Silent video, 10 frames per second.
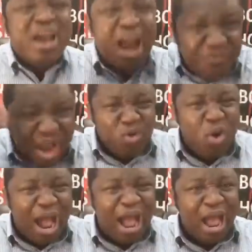Wherever
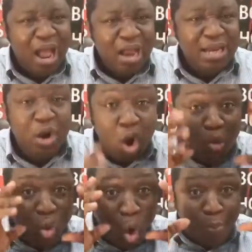you are, the
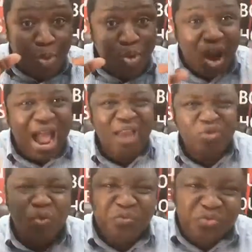Lord will open your
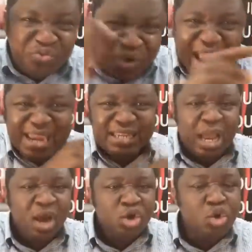eye to
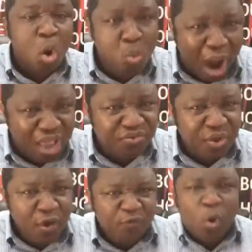find your
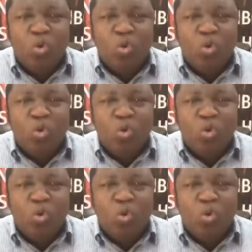wife.